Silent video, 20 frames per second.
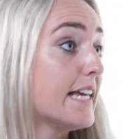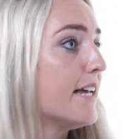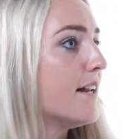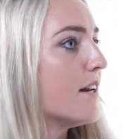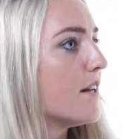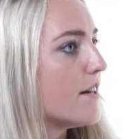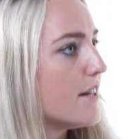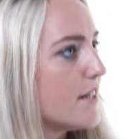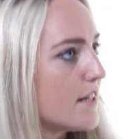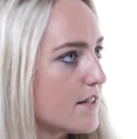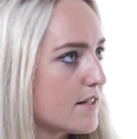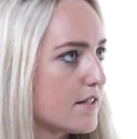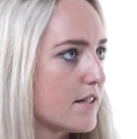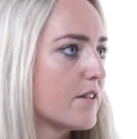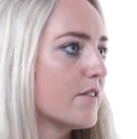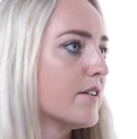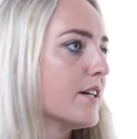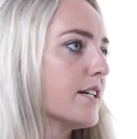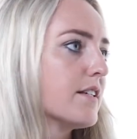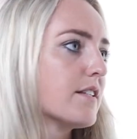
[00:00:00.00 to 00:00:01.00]
e-learning
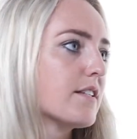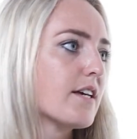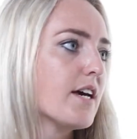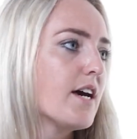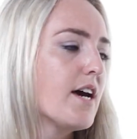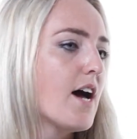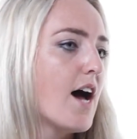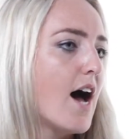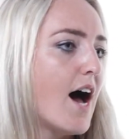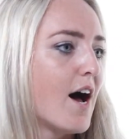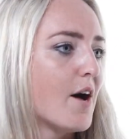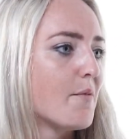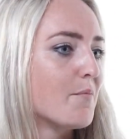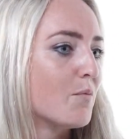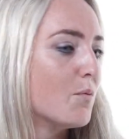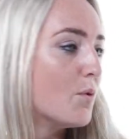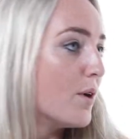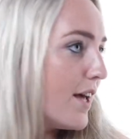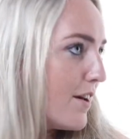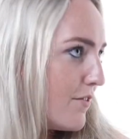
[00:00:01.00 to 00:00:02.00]
series,
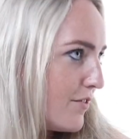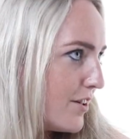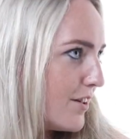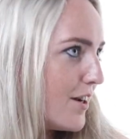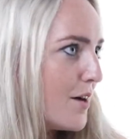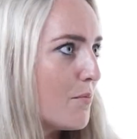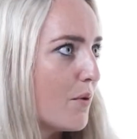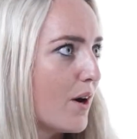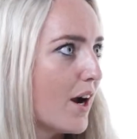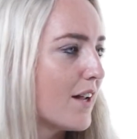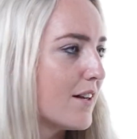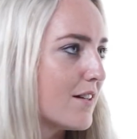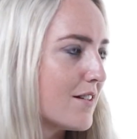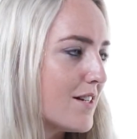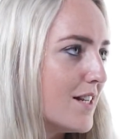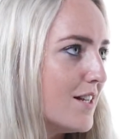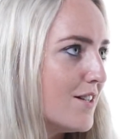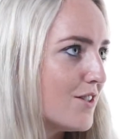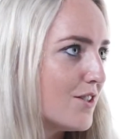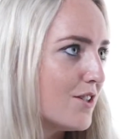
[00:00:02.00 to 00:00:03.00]
whatever a brand
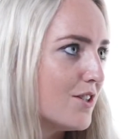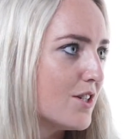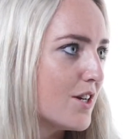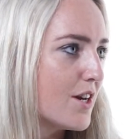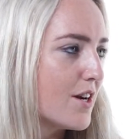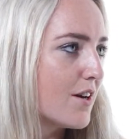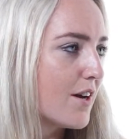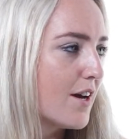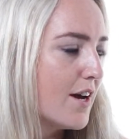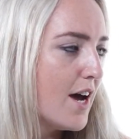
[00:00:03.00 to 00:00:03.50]
needs to do.